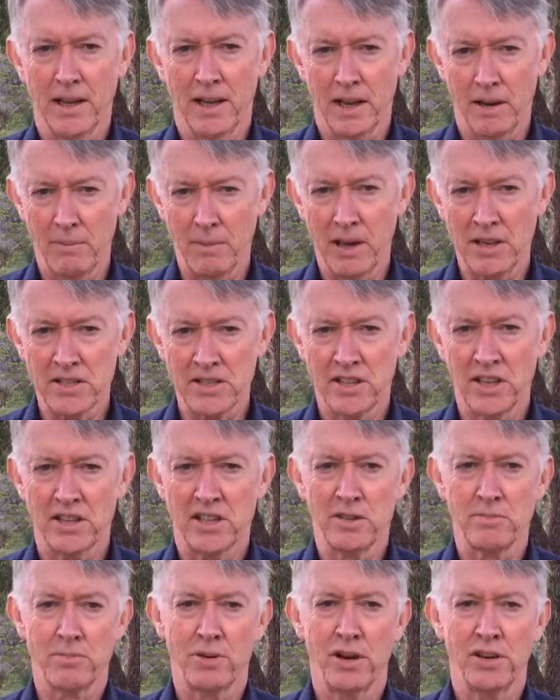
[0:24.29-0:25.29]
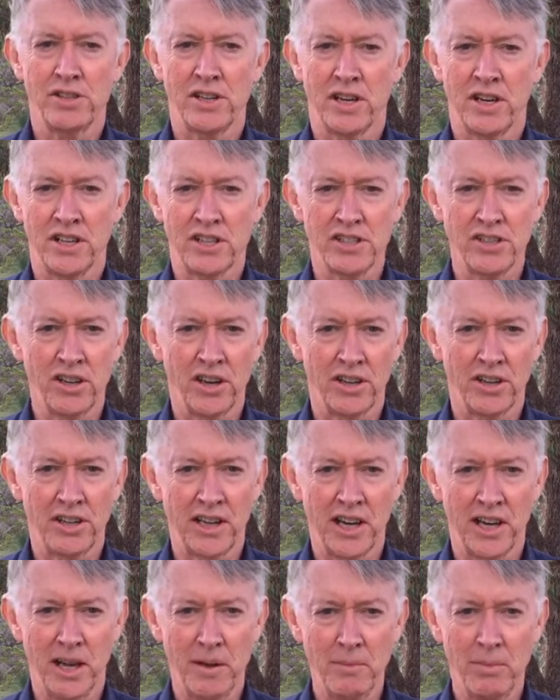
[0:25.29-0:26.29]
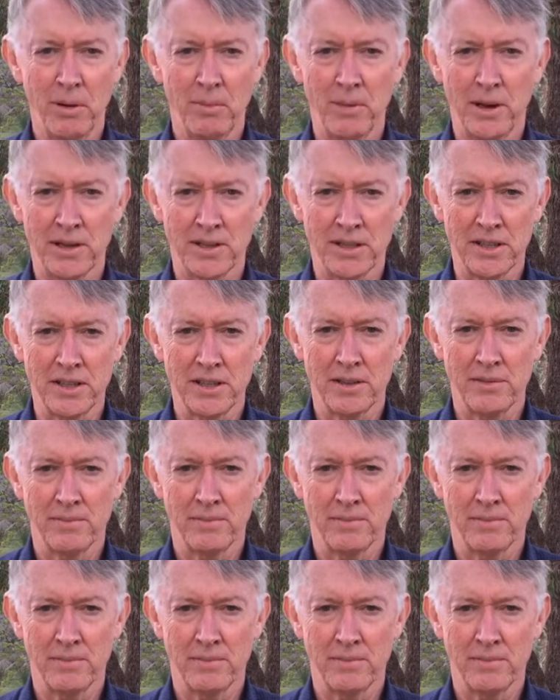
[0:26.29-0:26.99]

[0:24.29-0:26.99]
Imagine that this project is not yet implemented,